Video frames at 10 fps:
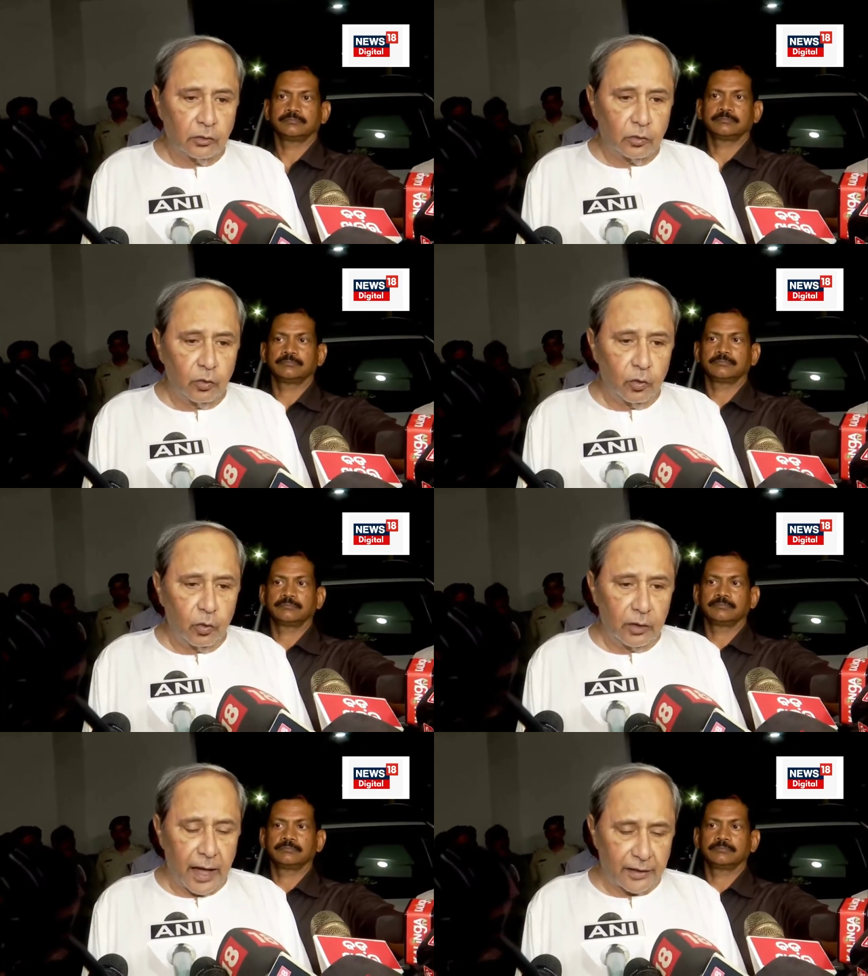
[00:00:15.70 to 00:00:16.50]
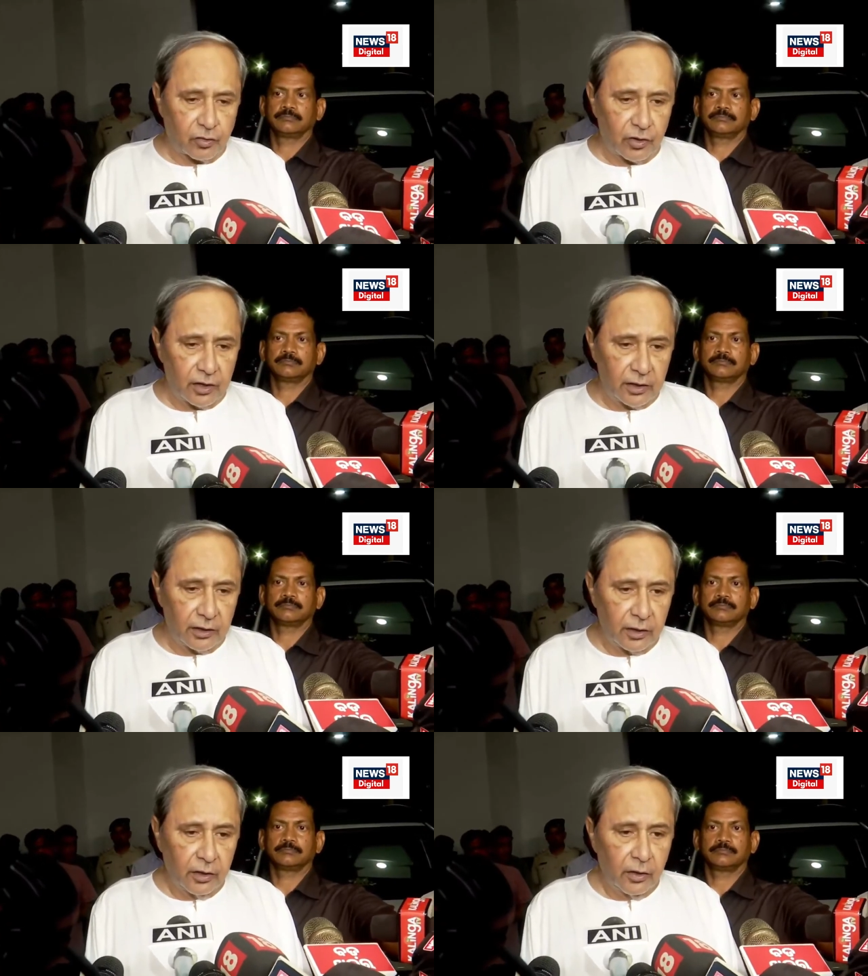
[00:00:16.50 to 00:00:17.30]
Speaker 1: to naturally
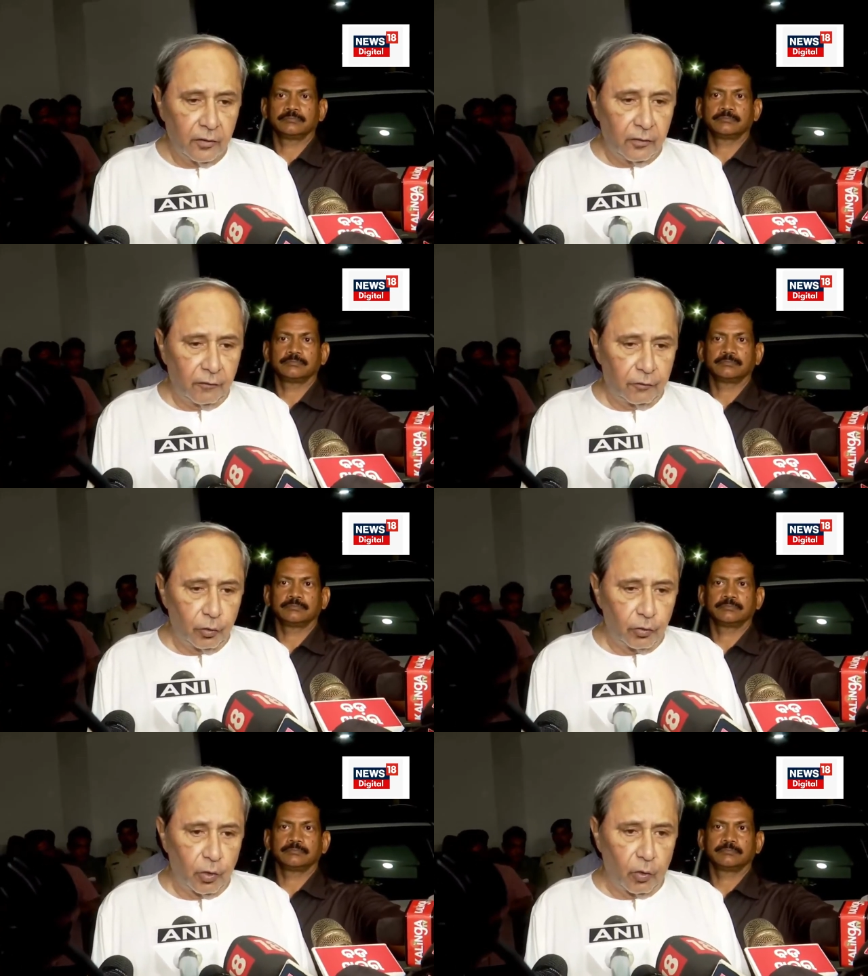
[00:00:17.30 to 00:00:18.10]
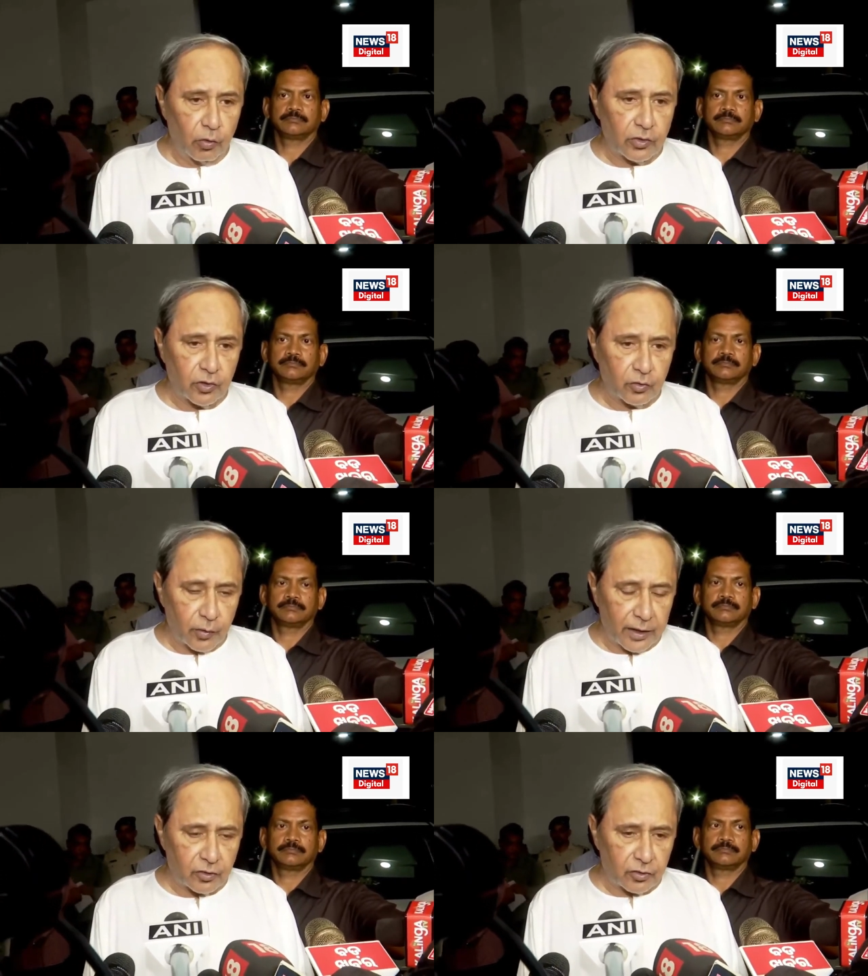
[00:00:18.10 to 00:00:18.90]
review the whole
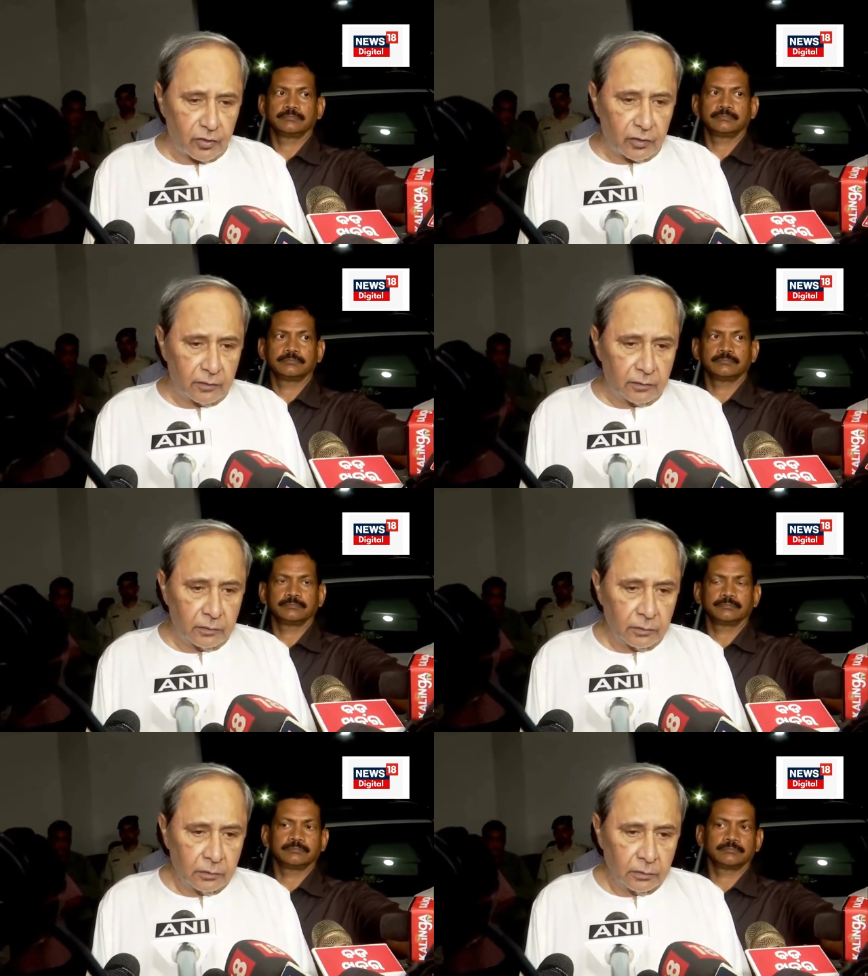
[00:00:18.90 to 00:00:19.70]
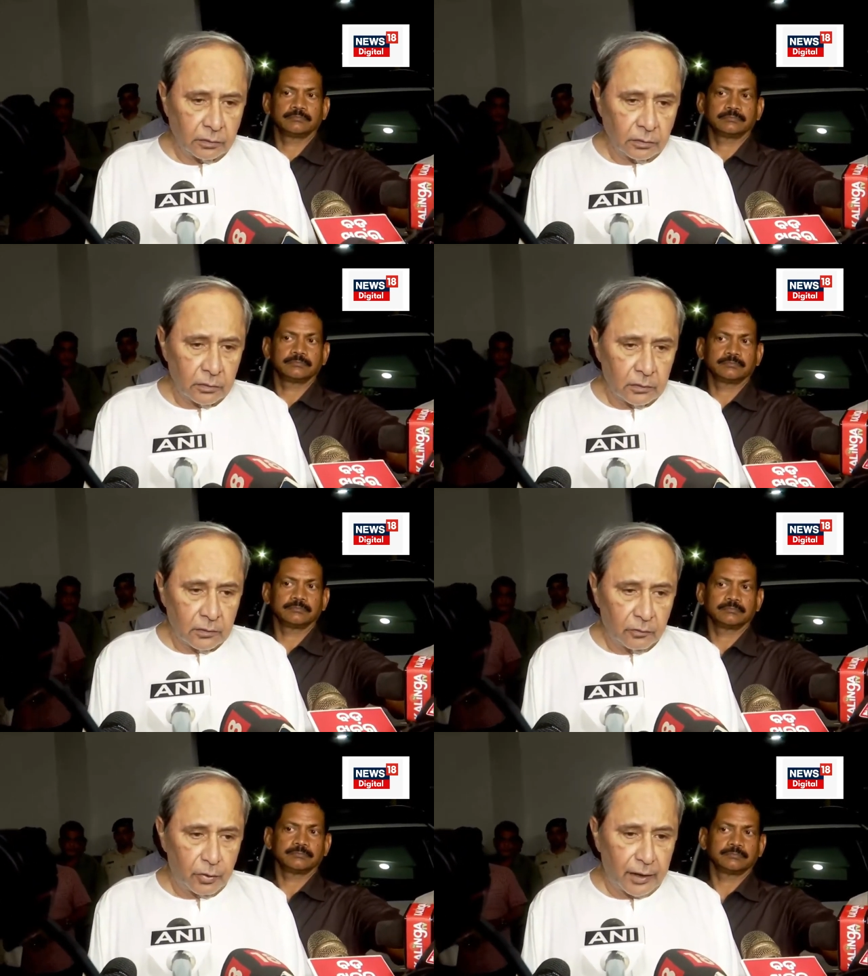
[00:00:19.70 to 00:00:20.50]
situation.
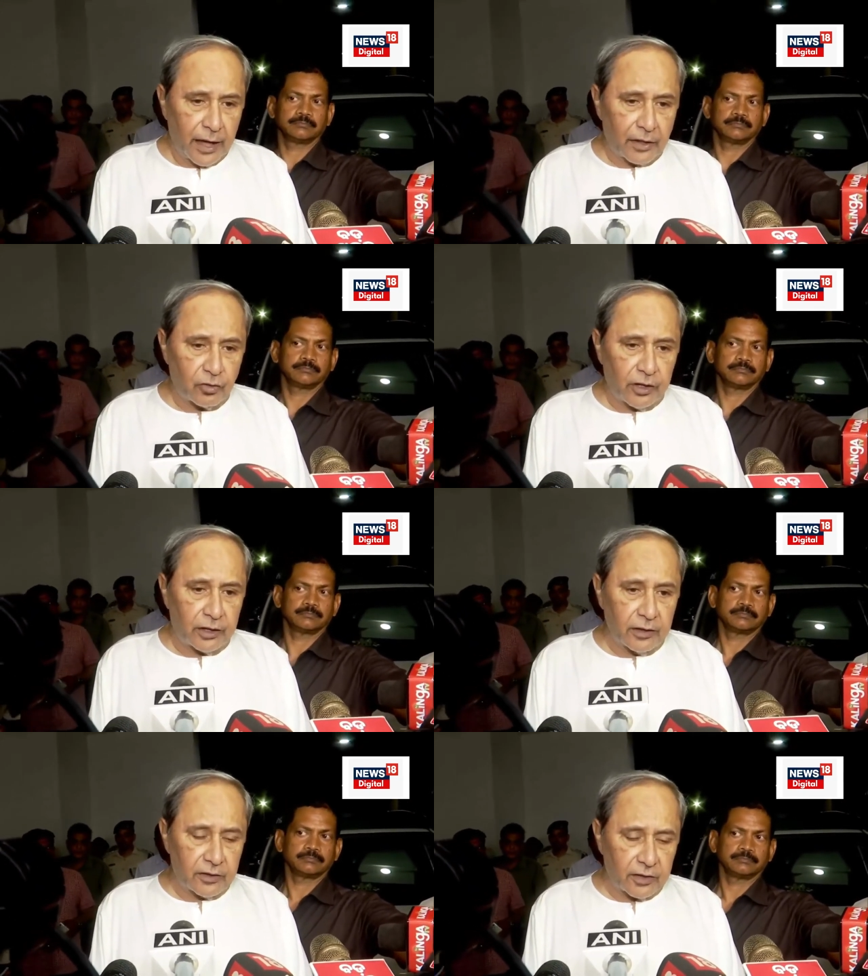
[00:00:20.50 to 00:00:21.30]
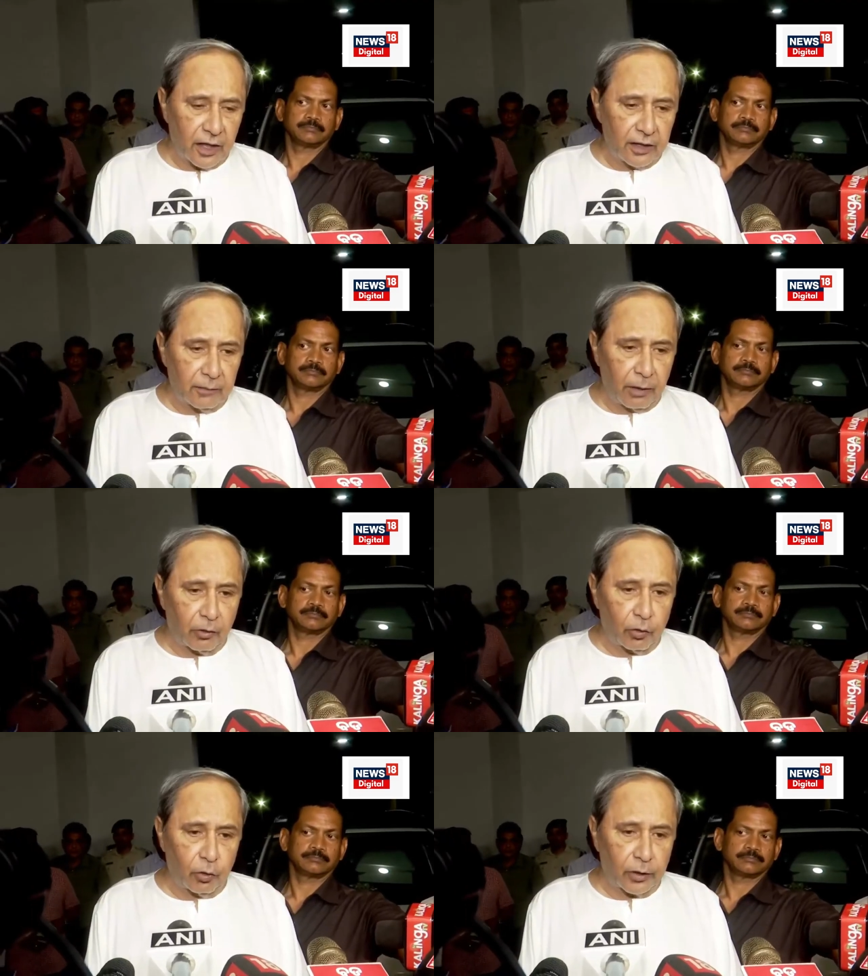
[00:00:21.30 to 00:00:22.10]
We are naturally concerned about
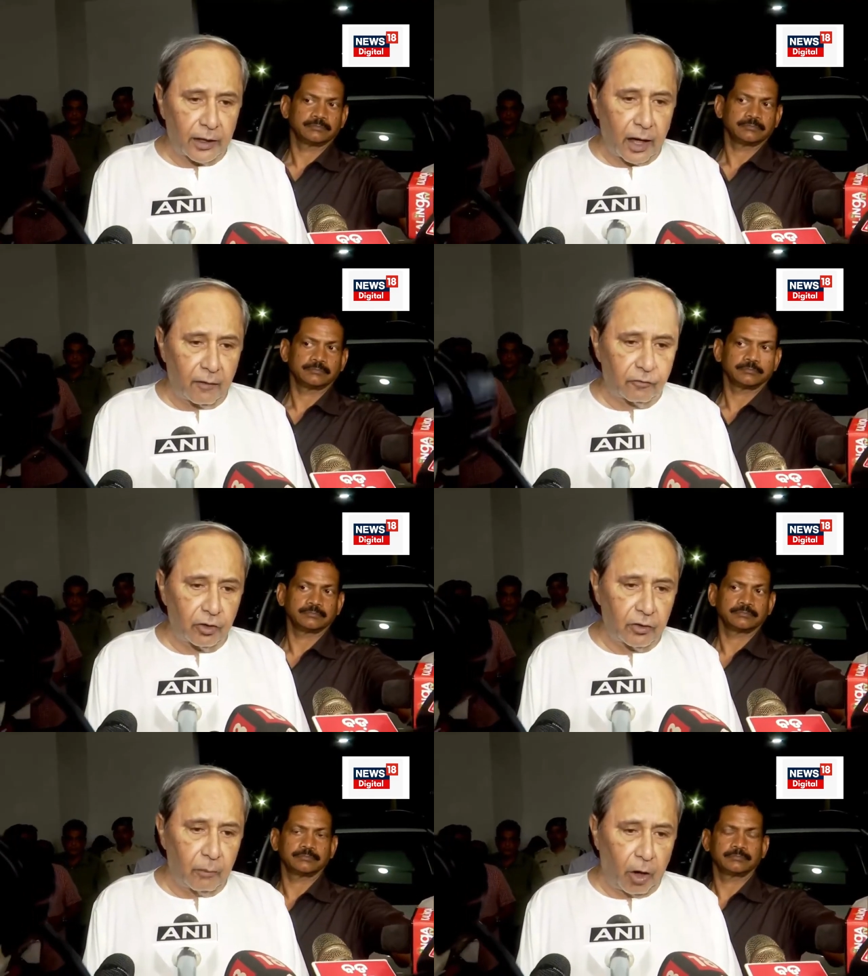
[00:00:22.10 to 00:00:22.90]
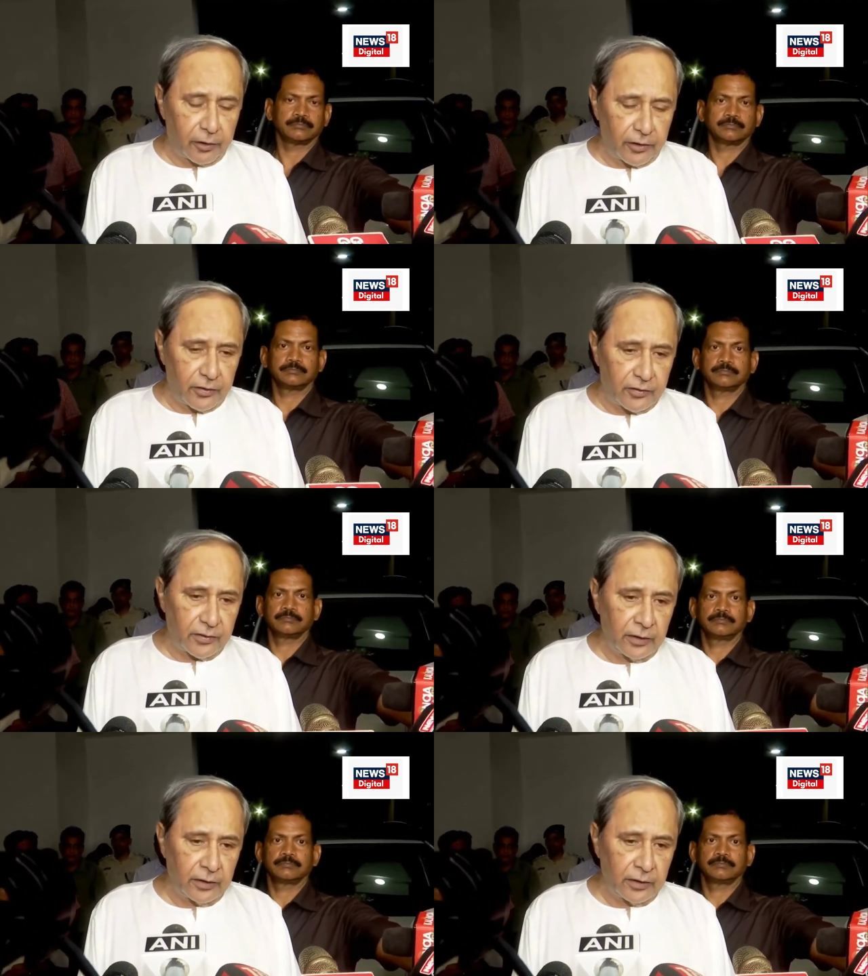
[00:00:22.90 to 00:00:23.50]
looking after the bodies